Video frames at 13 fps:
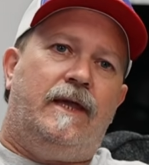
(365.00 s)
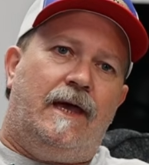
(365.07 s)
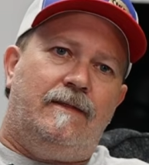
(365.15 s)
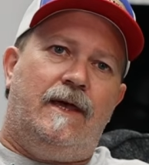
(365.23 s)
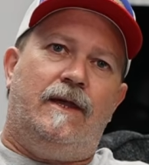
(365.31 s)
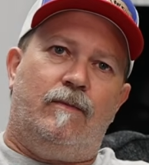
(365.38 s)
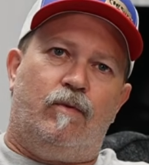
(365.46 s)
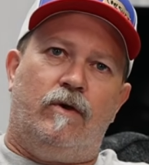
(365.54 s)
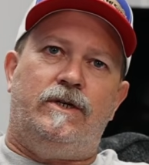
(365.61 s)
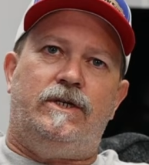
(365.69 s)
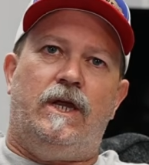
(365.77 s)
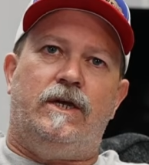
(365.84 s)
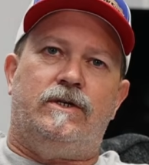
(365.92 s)
down that
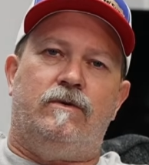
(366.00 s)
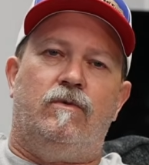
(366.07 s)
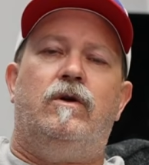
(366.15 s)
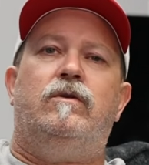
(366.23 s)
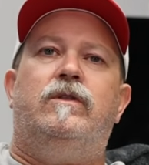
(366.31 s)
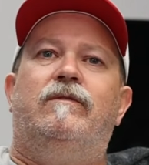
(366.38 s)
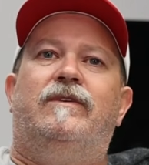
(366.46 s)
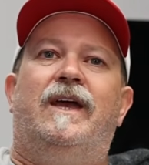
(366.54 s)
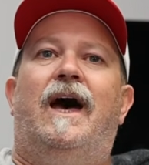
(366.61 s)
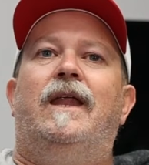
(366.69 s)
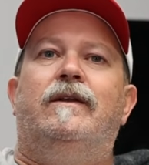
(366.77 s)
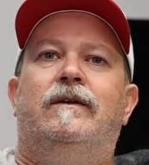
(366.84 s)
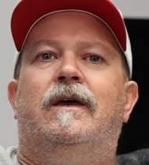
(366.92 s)
depreciation road, they've
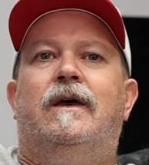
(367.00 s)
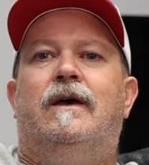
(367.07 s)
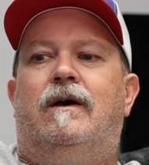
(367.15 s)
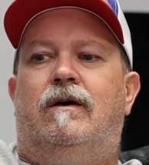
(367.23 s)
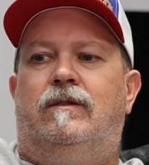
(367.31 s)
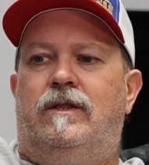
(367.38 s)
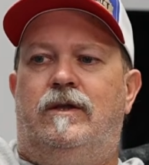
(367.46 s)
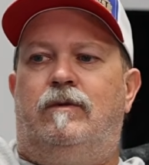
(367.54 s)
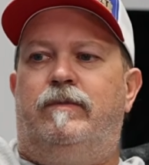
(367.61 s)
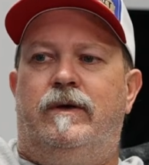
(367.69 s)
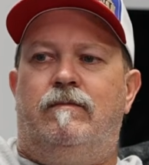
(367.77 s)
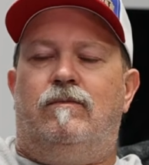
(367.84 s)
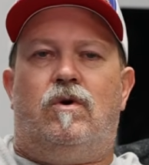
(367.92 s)
gotten a little
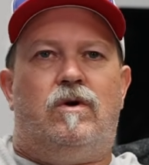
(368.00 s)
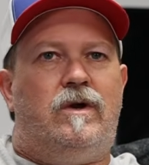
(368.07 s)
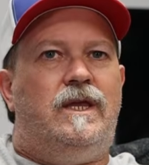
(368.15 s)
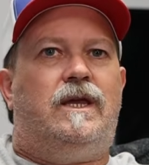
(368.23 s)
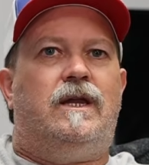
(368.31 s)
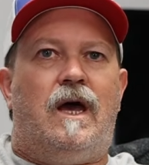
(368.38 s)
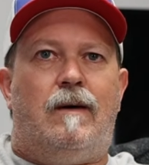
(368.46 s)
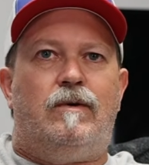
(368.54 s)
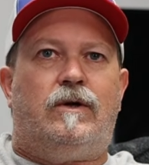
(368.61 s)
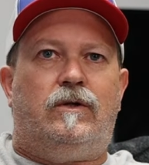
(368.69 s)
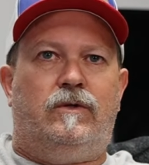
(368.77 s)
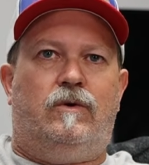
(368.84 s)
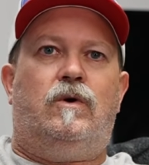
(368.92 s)
bit more
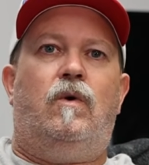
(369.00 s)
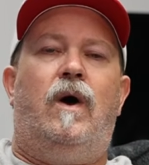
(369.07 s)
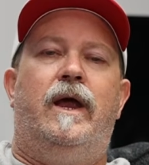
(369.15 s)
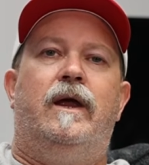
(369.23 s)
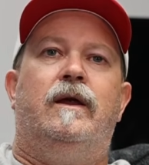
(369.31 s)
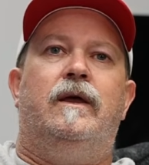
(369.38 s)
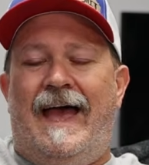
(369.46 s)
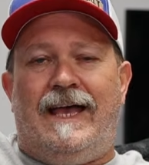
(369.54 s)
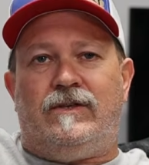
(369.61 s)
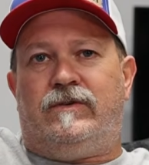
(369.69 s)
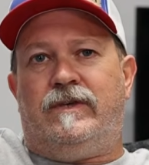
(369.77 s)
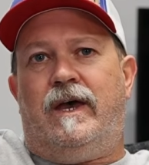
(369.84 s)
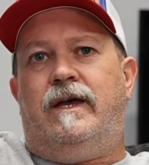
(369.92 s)
economical to acquire.
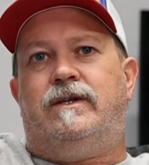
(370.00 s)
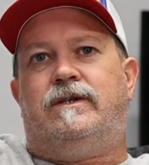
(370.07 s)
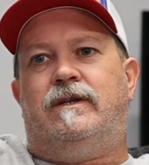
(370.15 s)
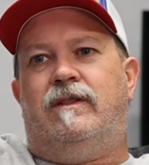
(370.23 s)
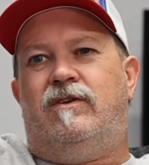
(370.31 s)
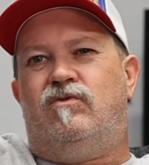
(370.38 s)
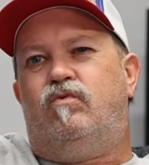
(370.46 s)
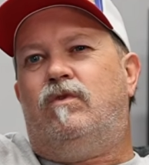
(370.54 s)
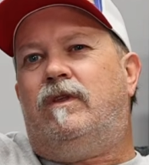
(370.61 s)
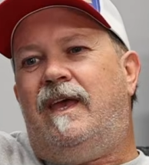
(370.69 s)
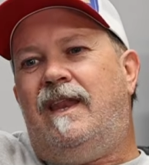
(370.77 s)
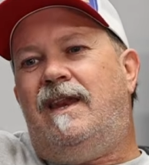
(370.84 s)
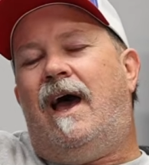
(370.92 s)
As such, there's
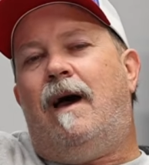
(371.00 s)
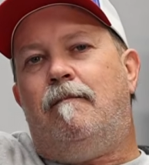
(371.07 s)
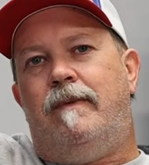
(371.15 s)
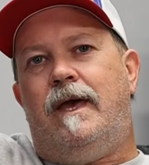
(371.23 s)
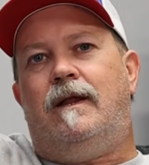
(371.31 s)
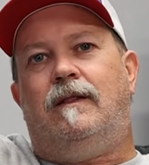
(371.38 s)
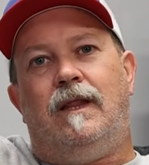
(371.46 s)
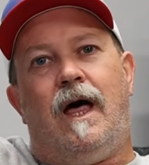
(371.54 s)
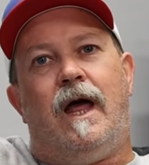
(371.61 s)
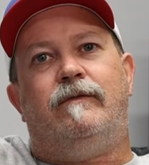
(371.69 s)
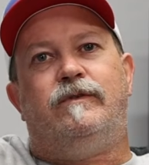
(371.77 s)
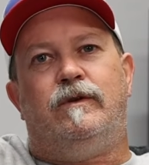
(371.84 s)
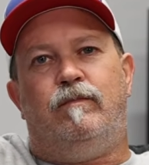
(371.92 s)
really not been a
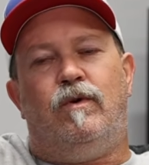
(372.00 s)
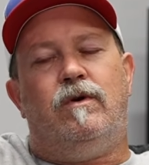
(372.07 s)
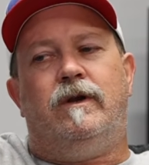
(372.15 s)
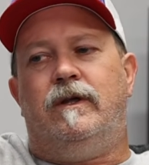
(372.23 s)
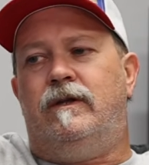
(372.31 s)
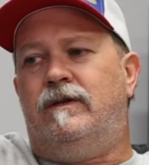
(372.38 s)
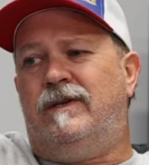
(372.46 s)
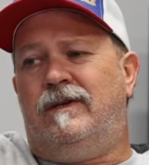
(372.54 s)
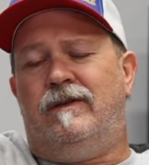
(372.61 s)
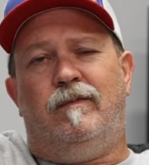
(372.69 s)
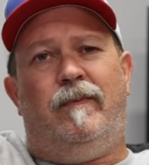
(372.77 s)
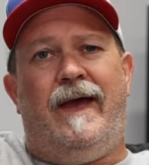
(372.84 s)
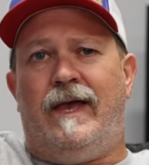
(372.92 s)
lot of support until
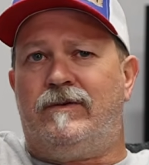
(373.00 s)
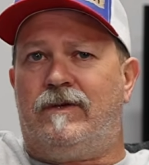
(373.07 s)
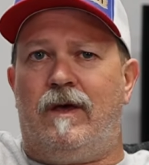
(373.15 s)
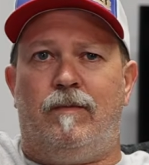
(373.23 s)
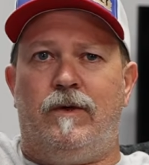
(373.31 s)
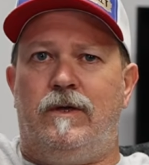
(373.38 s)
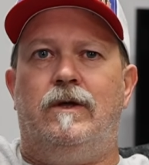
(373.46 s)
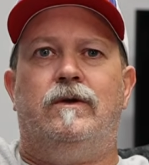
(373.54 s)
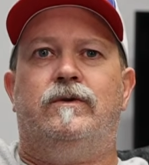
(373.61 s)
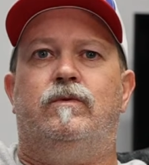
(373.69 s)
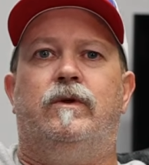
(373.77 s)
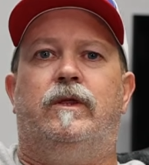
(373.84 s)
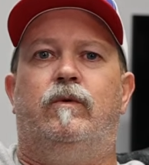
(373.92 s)
the past couple
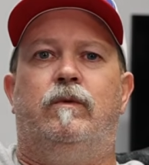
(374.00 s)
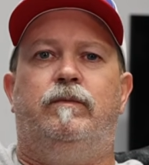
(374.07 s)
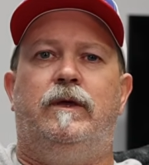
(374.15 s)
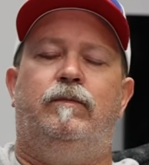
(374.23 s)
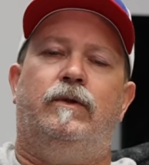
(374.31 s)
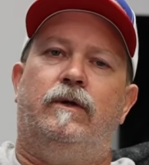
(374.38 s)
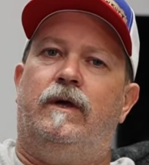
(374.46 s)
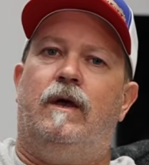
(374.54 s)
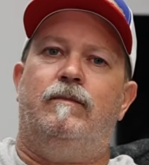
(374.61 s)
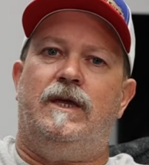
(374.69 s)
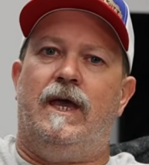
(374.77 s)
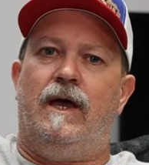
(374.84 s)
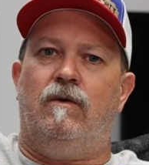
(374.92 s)
years, really, where people are
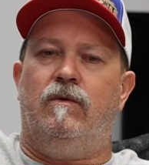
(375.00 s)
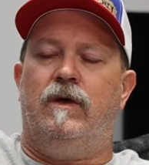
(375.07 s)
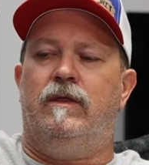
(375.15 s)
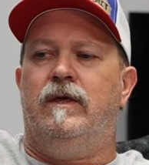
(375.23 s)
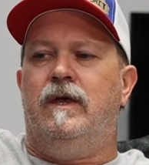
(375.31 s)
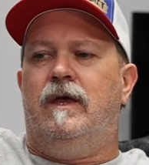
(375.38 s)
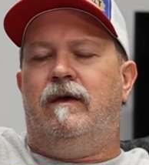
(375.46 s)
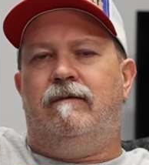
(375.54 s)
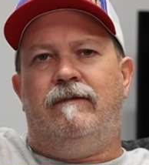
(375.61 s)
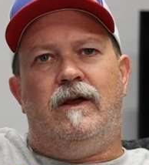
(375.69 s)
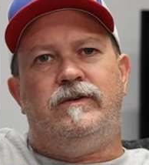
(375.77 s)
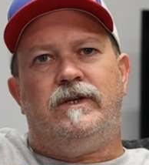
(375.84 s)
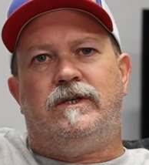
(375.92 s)
coming out with
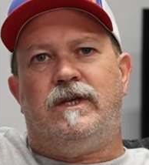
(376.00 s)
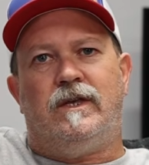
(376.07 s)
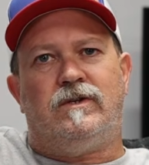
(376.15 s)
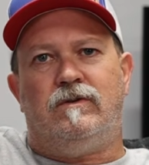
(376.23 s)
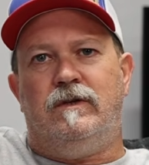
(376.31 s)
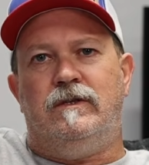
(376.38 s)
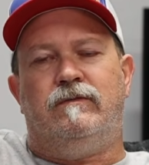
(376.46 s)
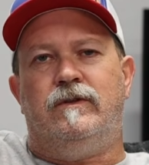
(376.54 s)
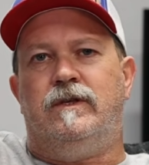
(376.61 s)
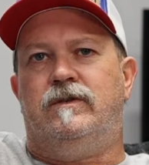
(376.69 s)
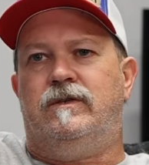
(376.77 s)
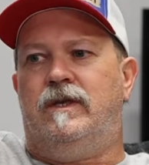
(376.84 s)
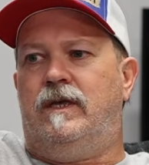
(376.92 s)
various accessories for
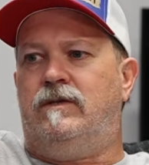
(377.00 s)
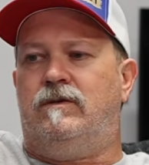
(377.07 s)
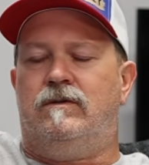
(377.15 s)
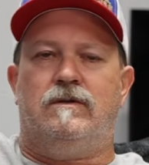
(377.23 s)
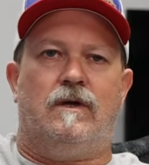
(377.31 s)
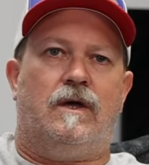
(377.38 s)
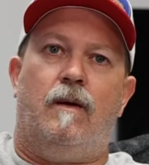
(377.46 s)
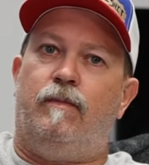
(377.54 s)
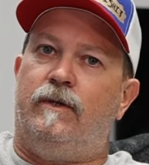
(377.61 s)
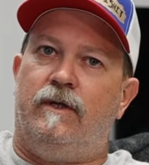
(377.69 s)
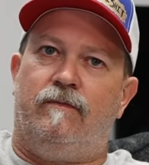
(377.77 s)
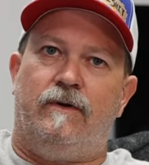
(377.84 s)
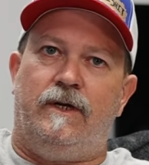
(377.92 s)
these things. There's a couple
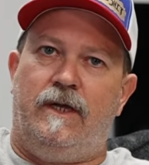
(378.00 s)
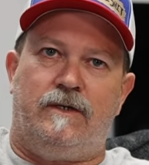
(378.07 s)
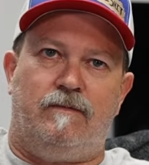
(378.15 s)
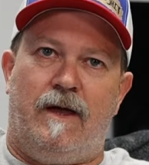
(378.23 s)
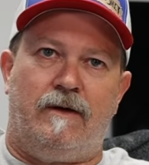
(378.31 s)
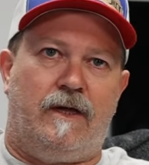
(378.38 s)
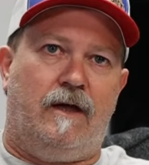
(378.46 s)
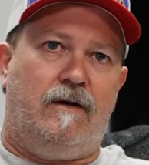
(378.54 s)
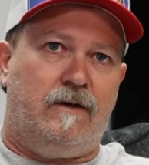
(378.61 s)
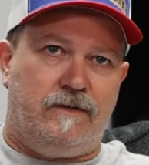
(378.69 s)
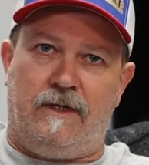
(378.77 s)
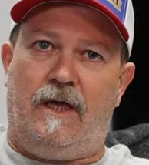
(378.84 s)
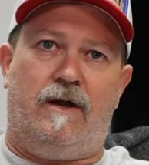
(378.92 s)
different hitch mount
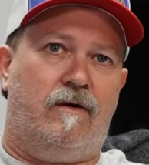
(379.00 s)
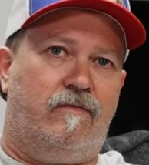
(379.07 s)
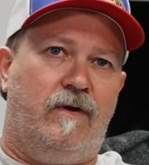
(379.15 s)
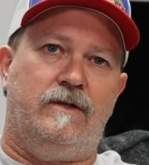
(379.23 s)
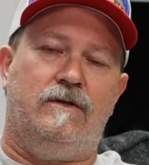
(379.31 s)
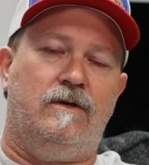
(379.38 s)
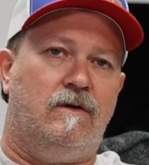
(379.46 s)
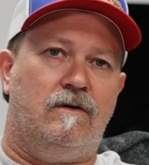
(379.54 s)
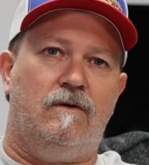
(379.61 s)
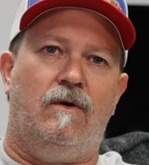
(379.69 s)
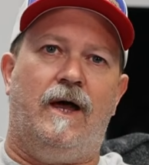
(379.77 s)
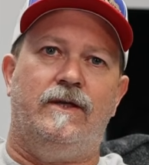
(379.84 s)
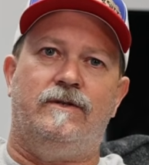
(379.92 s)
carriers. Again, our friends at
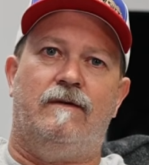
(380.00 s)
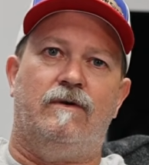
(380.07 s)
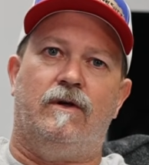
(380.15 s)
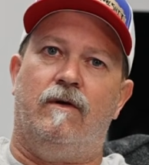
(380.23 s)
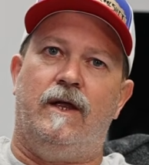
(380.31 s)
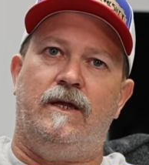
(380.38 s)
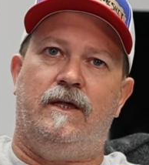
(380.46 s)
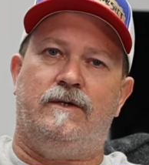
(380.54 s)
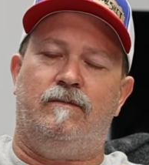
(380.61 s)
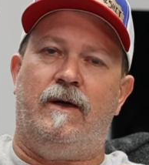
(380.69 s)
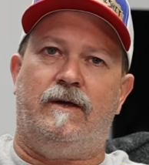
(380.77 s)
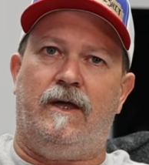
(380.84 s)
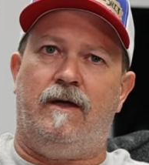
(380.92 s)
Eurowise have a great hitch
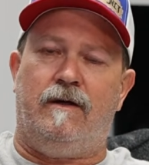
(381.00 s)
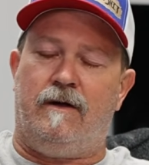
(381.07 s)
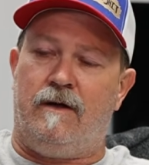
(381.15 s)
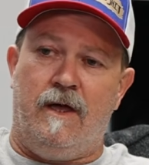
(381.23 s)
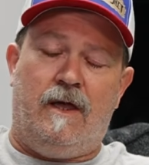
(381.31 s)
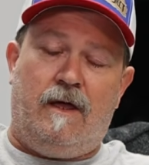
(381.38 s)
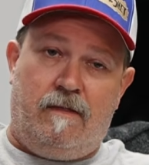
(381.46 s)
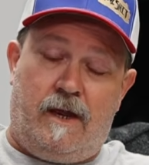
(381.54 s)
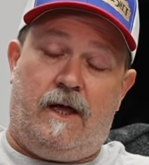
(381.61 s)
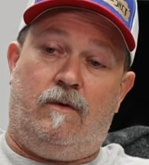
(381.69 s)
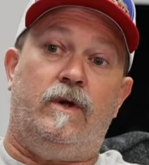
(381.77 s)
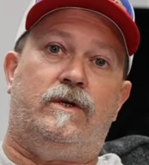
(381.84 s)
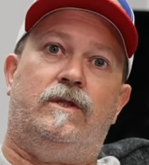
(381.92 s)
mount carrier that
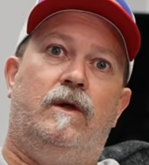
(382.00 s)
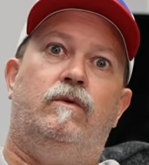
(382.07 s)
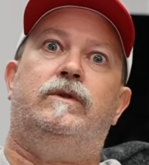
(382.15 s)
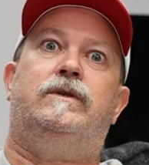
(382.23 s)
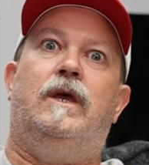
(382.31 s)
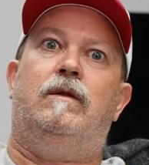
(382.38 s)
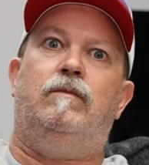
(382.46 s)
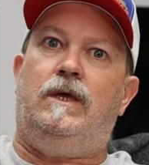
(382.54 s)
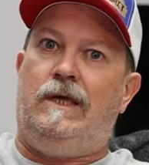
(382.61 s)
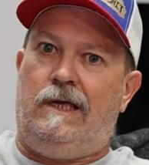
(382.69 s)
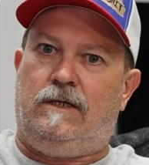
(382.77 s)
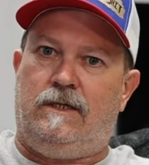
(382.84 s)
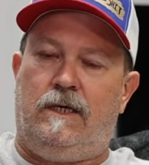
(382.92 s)
I wish they would send me,
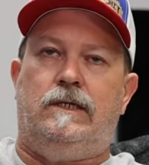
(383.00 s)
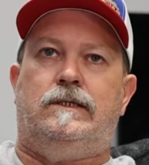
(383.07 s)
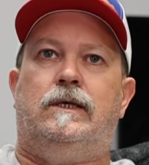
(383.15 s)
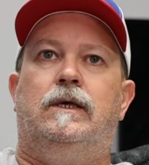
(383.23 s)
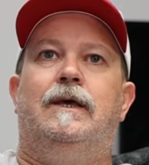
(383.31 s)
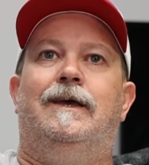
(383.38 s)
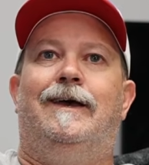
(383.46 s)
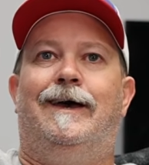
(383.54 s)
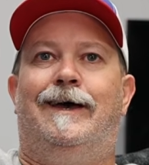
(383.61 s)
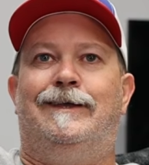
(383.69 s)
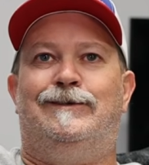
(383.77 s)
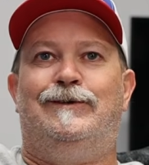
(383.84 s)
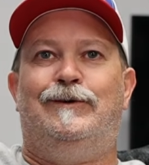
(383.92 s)
hint, hint,
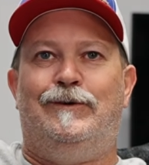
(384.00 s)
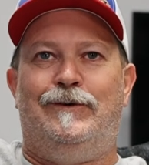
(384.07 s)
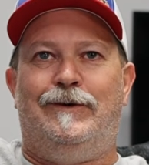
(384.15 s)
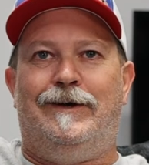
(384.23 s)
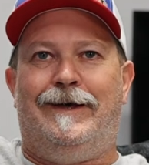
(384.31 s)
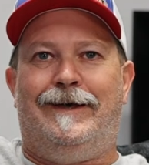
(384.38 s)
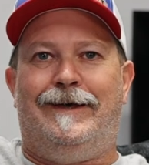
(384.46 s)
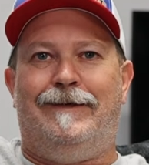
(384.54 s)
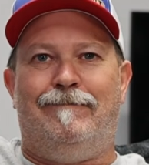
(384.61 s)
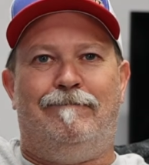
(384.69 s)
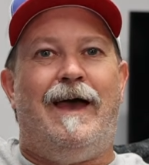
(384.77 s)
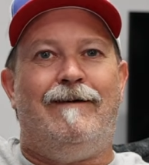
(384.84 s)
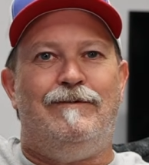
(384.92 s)
to
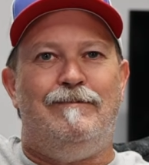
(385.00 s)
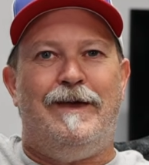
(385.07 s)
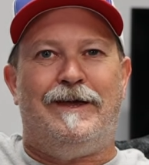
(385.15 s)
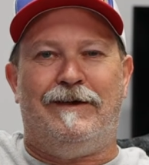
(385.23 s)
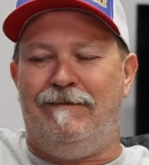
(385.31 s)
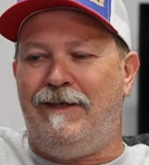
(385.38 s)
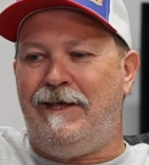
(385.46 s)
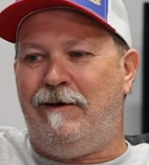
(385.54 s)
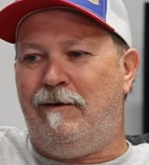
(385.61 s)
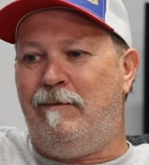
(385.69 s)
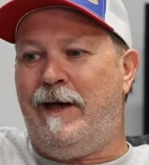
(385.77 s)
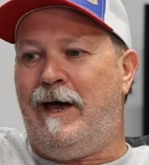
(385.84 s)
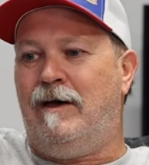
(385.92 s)
have me make a video
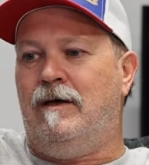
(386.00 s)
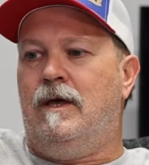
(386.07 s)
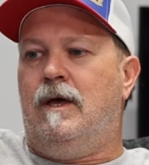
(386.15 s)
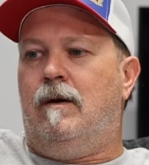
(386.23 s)
about.